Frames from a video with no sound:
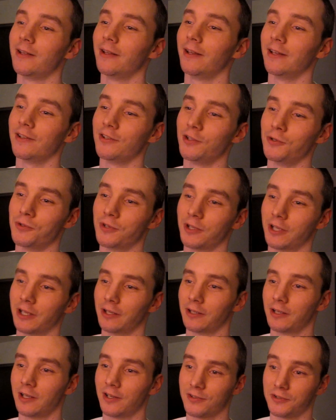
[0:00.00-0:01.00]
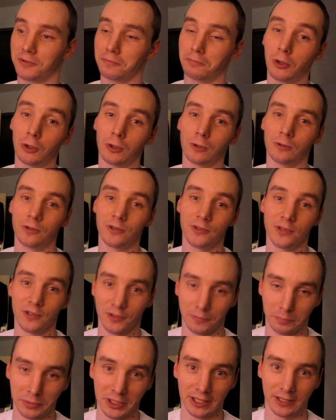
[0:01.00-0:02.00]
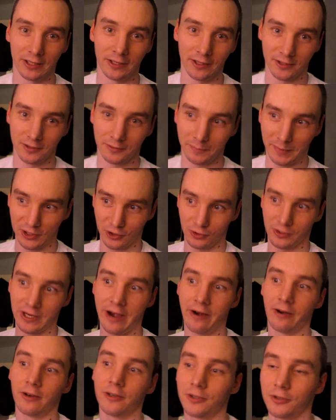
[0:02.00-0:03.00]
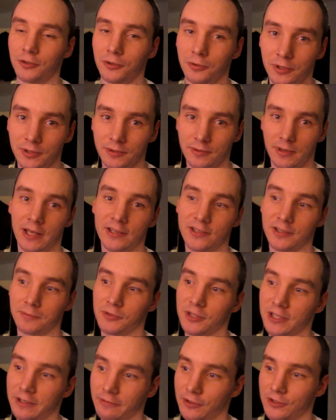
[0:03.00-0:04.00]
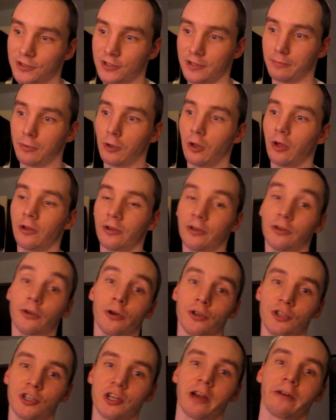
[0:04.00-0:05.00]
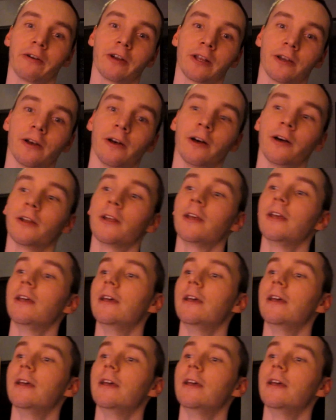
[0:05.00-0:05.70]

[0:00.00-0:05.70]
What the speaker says: it's using a custom model because it's a particular special character who has some significance in the plot and not a generic guard.